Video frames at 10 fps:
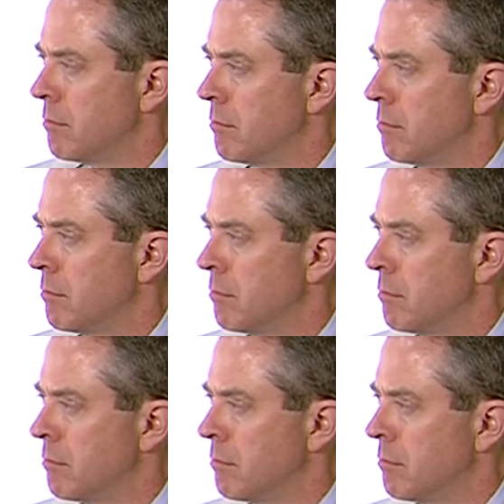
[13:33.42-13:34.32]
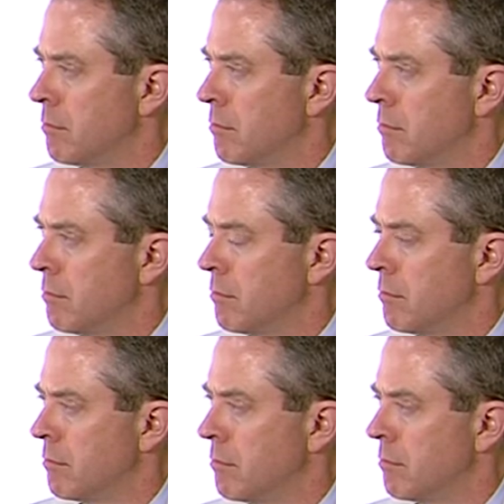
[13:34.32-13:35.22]

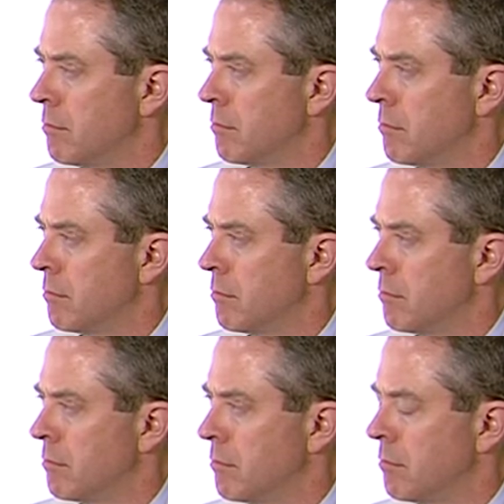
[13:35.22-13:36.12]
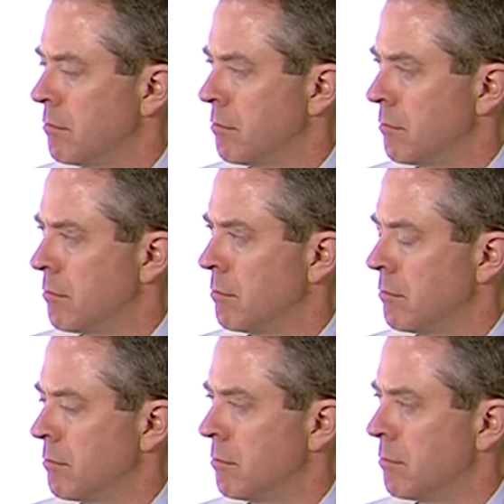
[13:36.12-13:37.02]

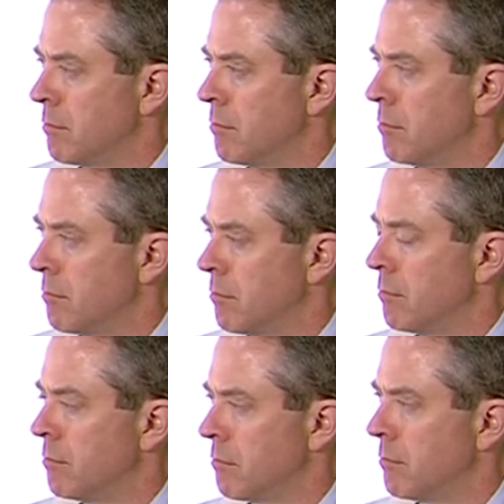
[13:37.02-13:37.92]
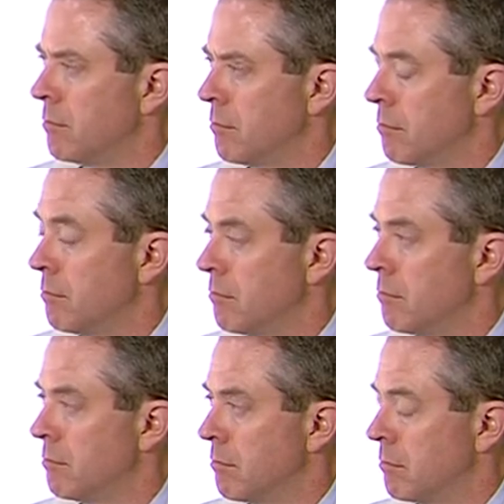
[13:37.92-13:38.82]

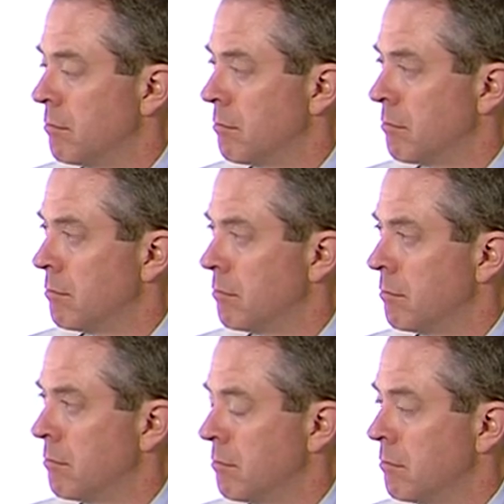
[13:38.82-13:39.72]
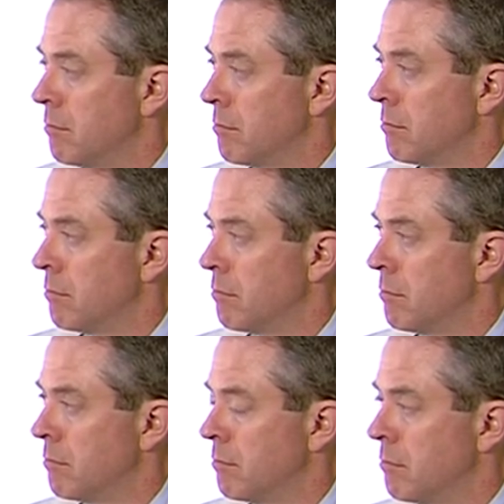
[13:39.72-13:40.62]

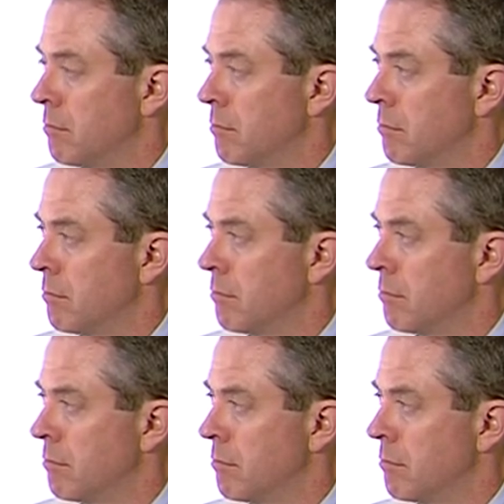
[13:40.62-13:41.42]
(not speaking)